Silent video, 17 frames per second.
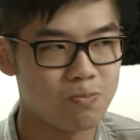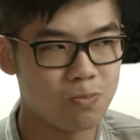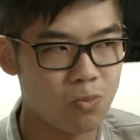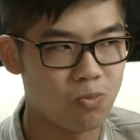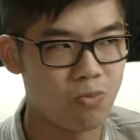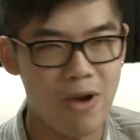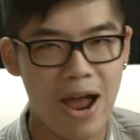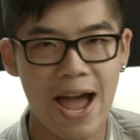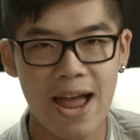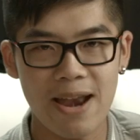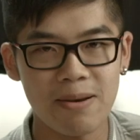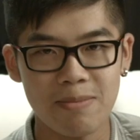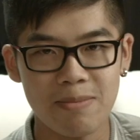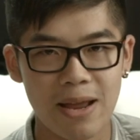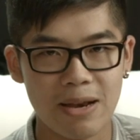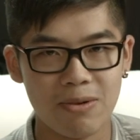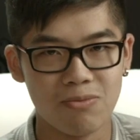ran
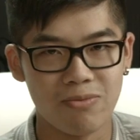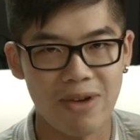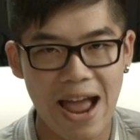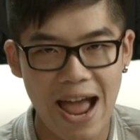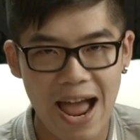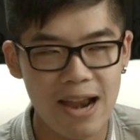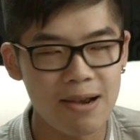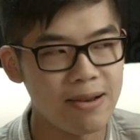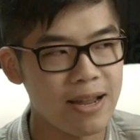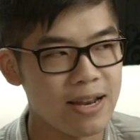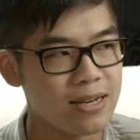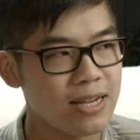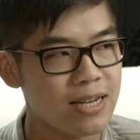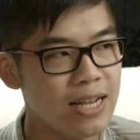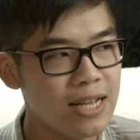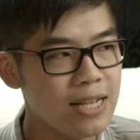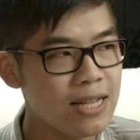
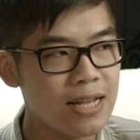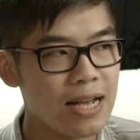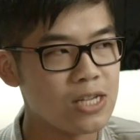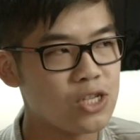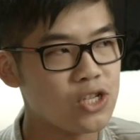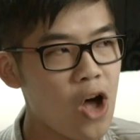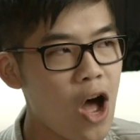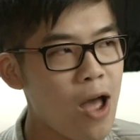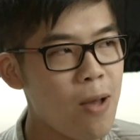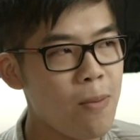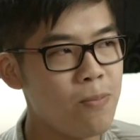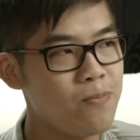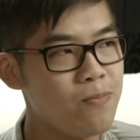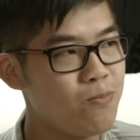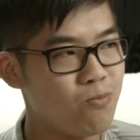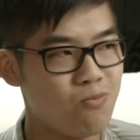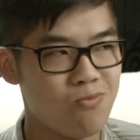and I saw
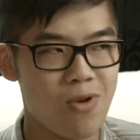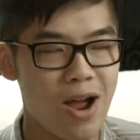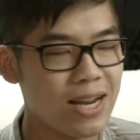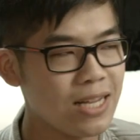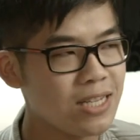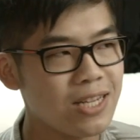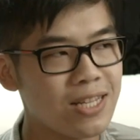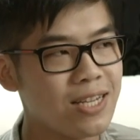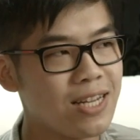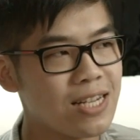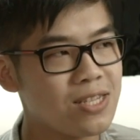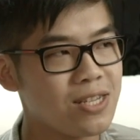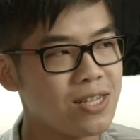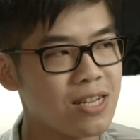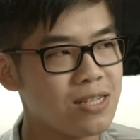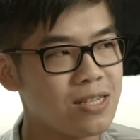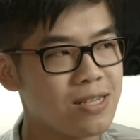him running to the
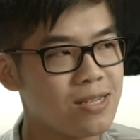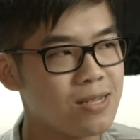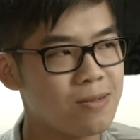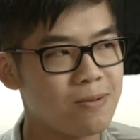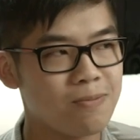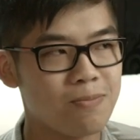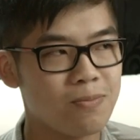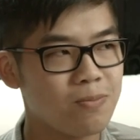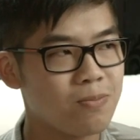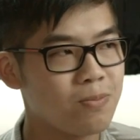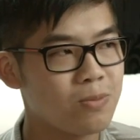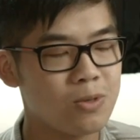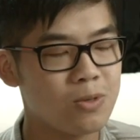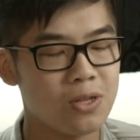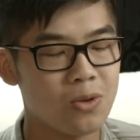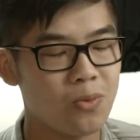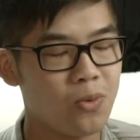distance
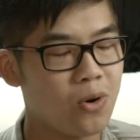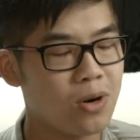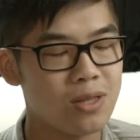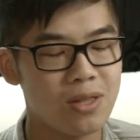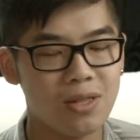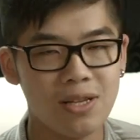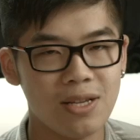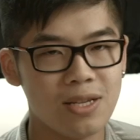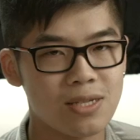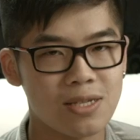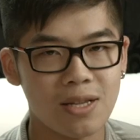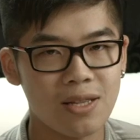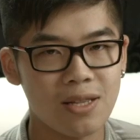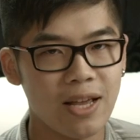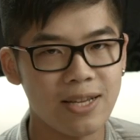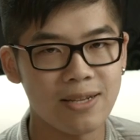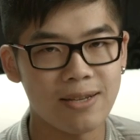towards the
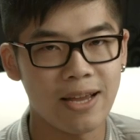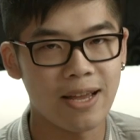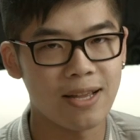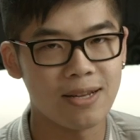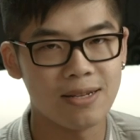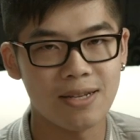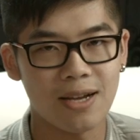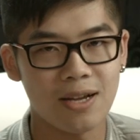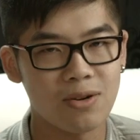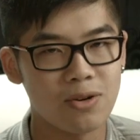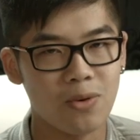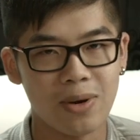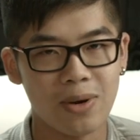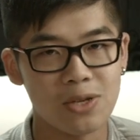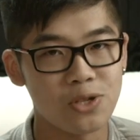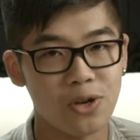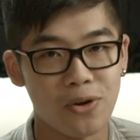sunlight and I don't know
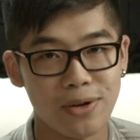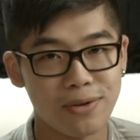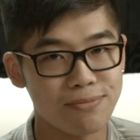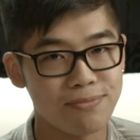where he's going.